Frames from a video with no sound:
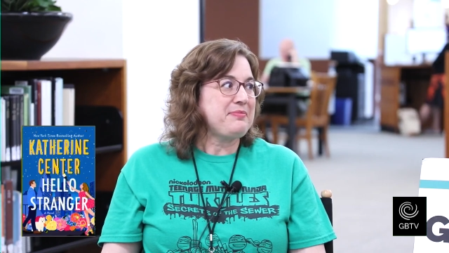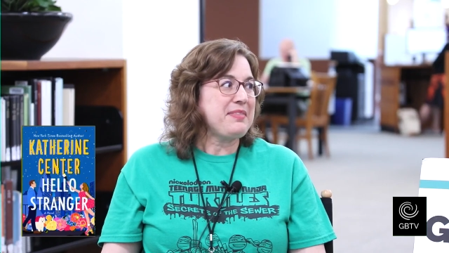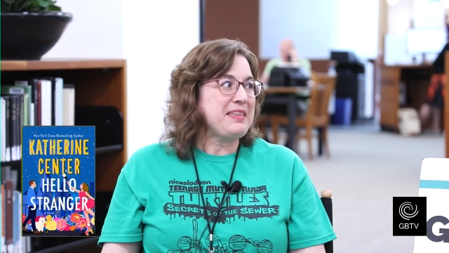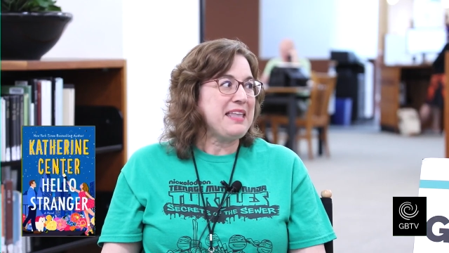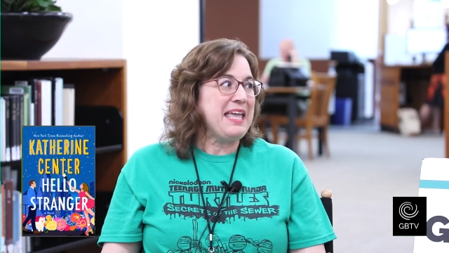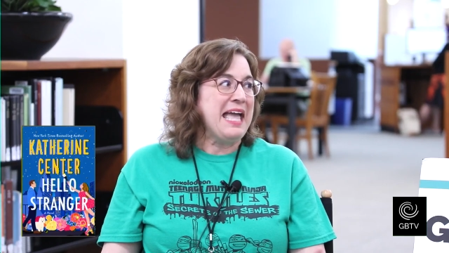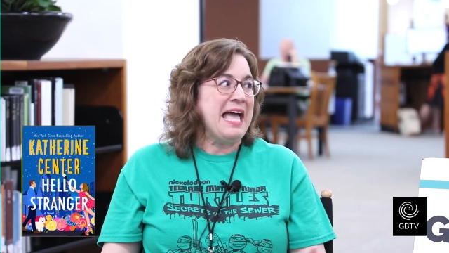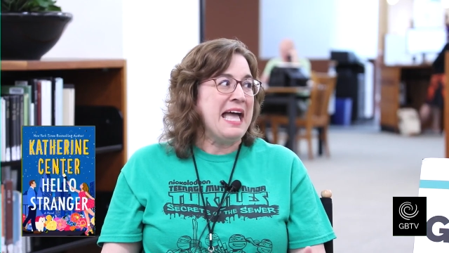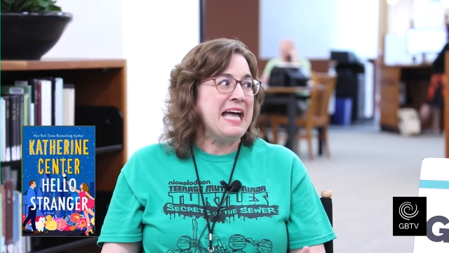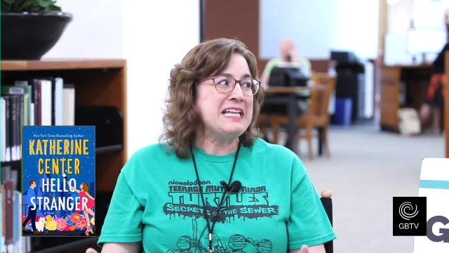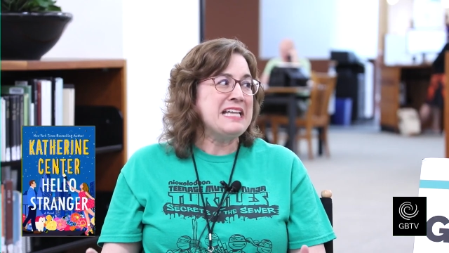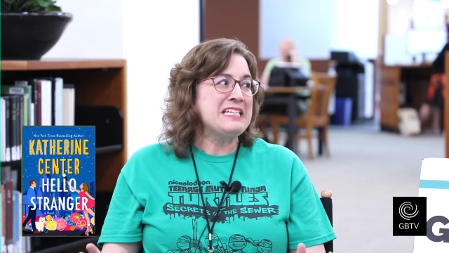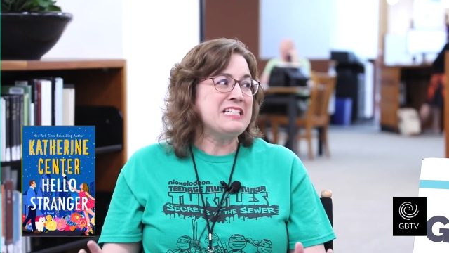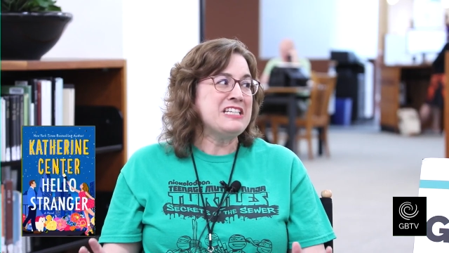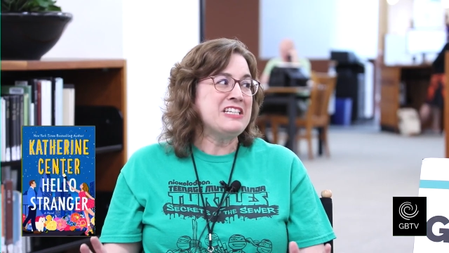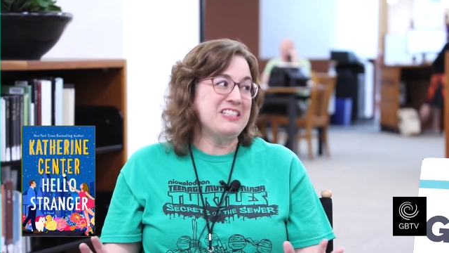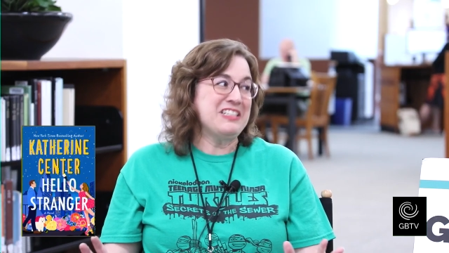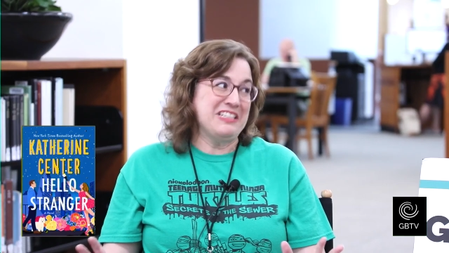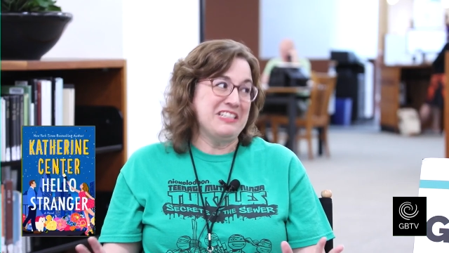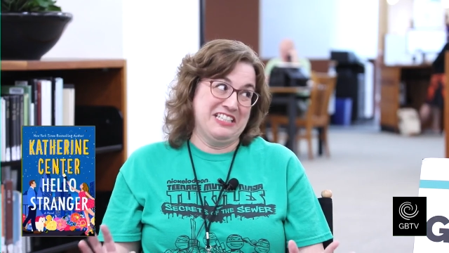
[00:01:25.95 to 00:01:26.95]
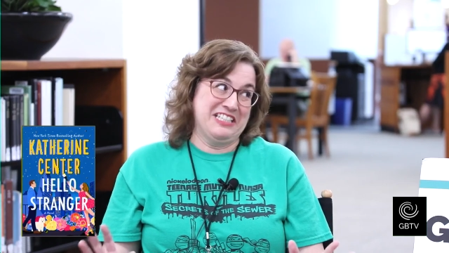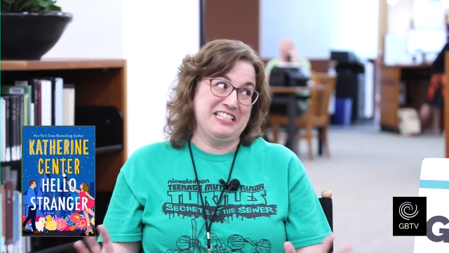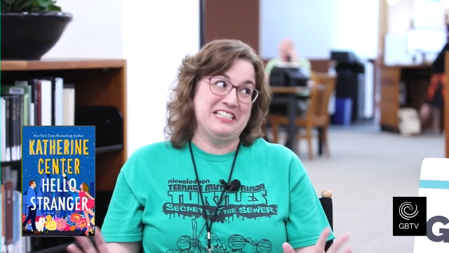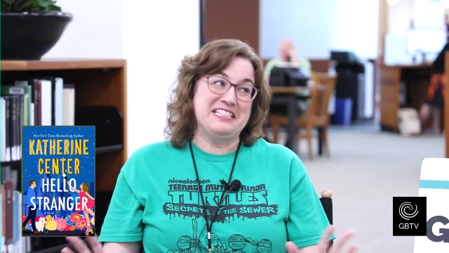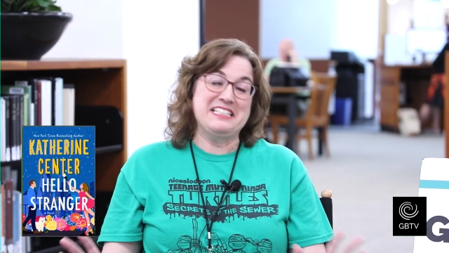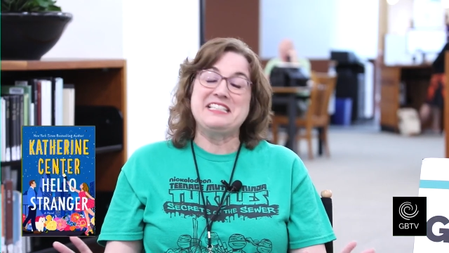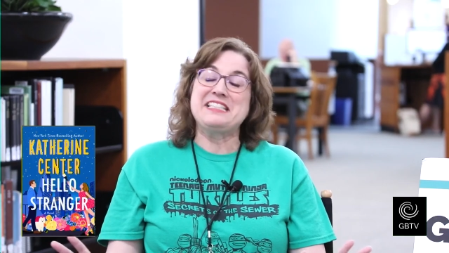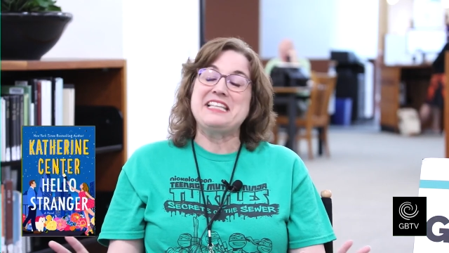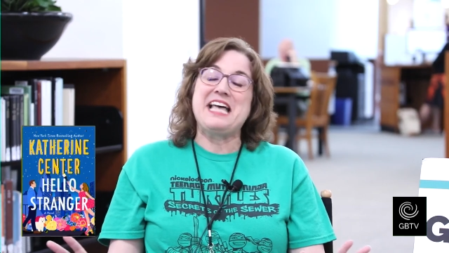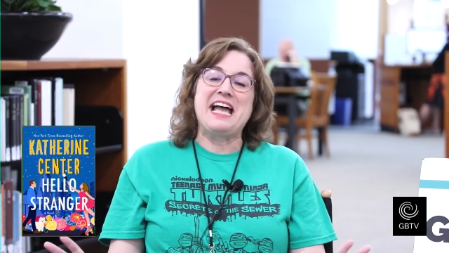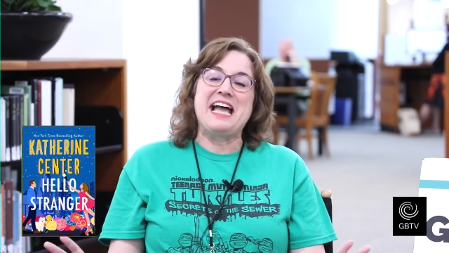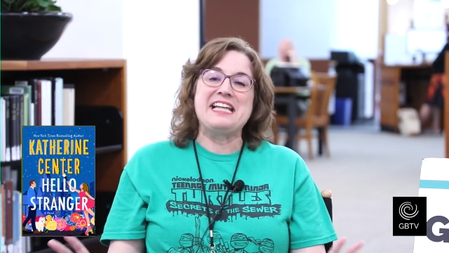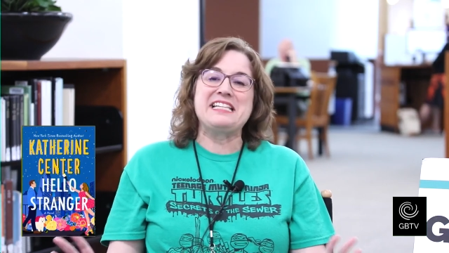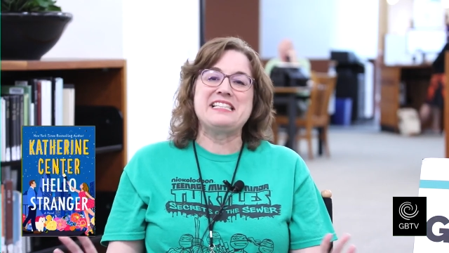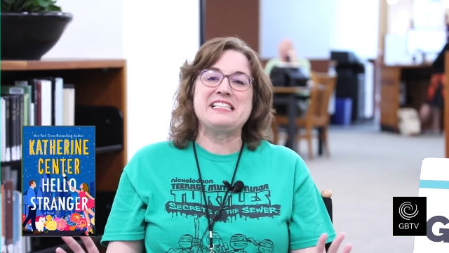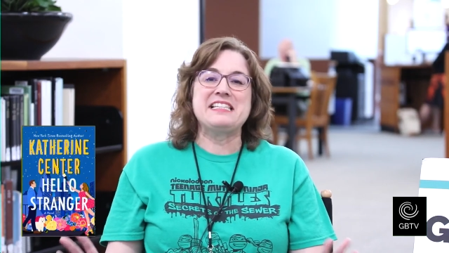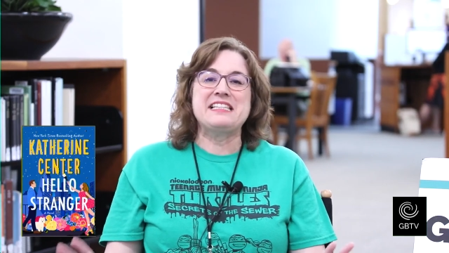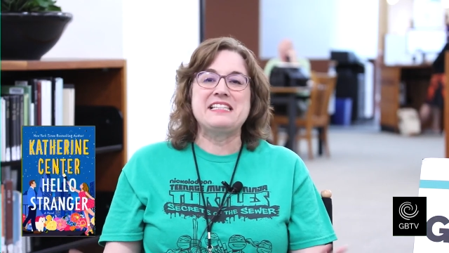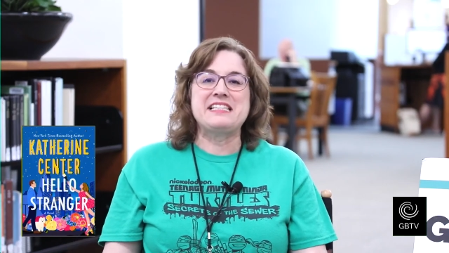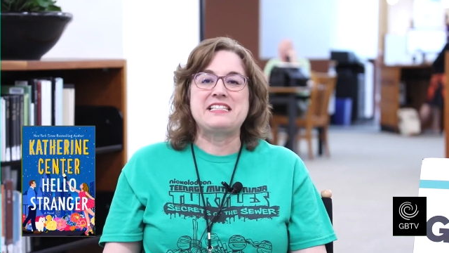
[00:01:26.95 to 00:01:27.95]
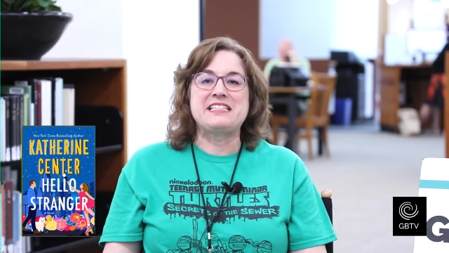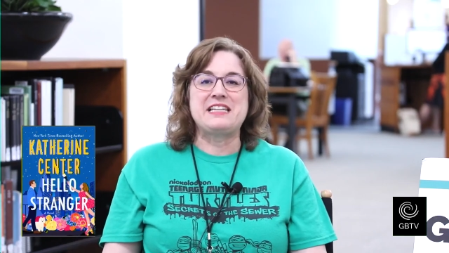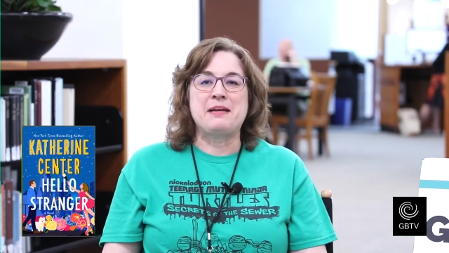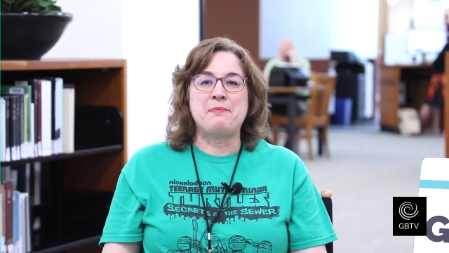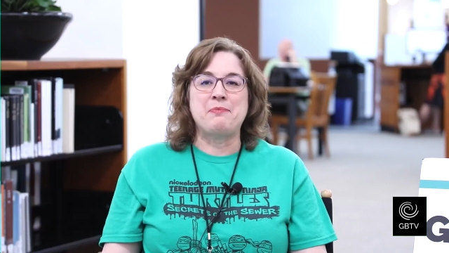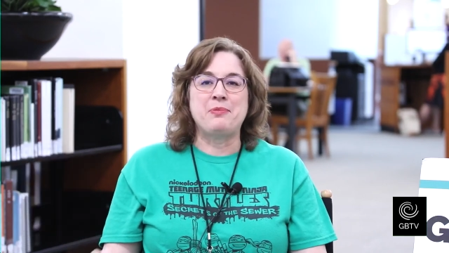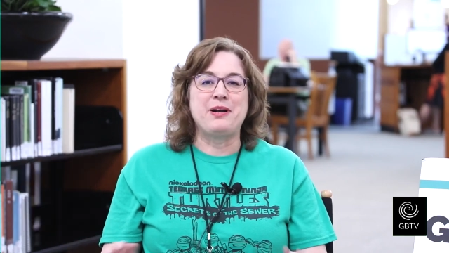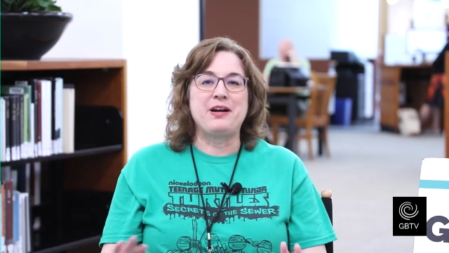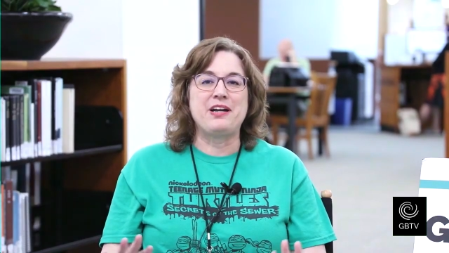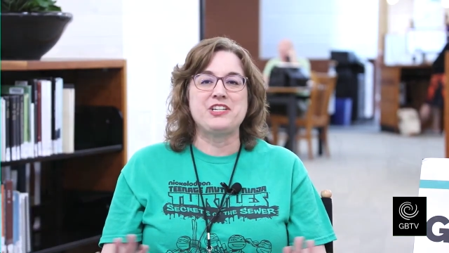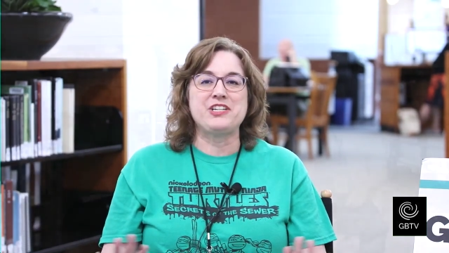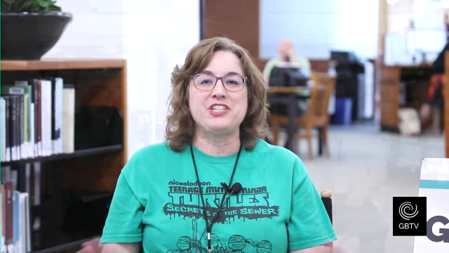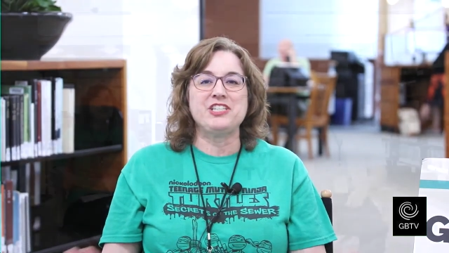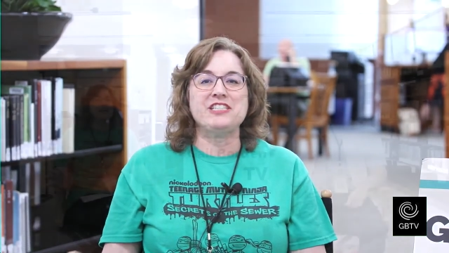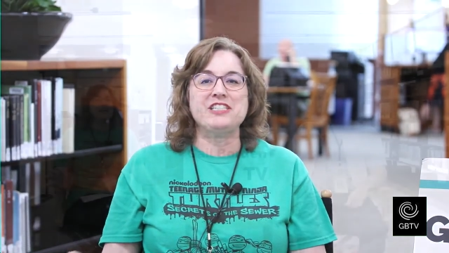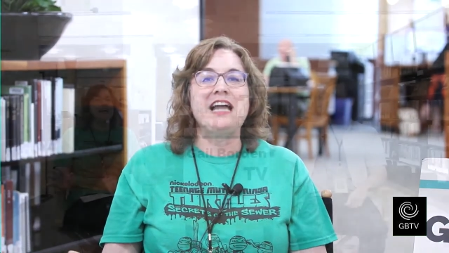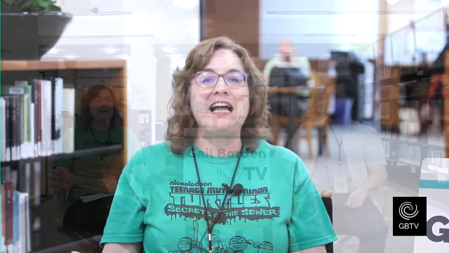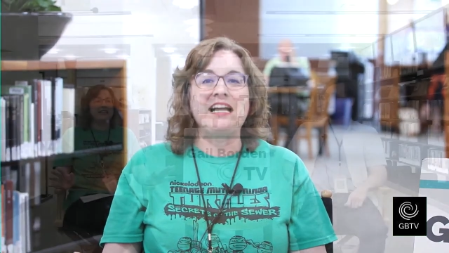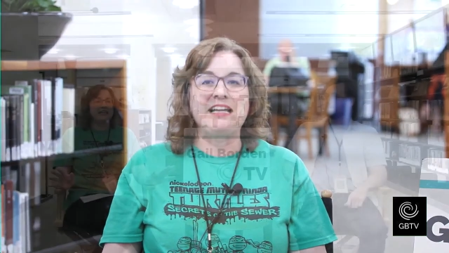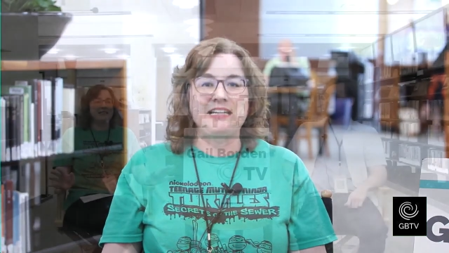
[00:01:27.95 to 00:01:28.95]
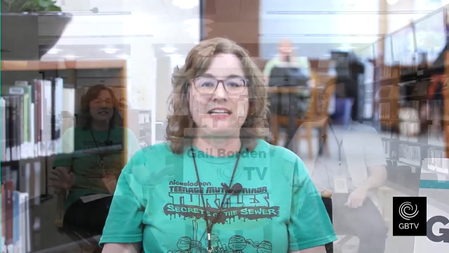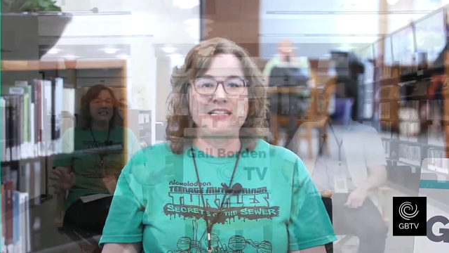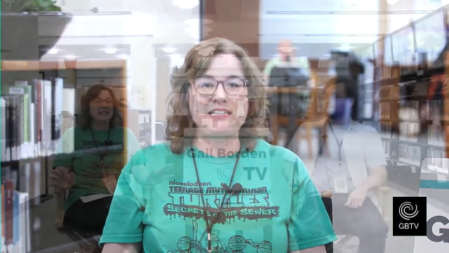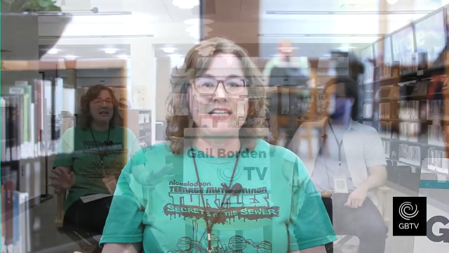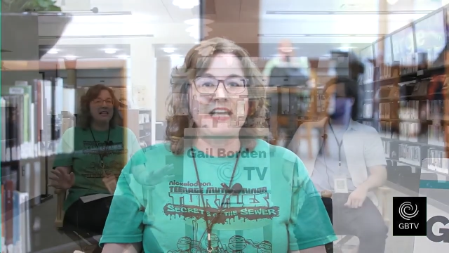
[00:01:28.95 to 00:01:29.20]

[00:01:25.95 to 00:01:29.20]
And she decides, since it's temporary, she's not going to tell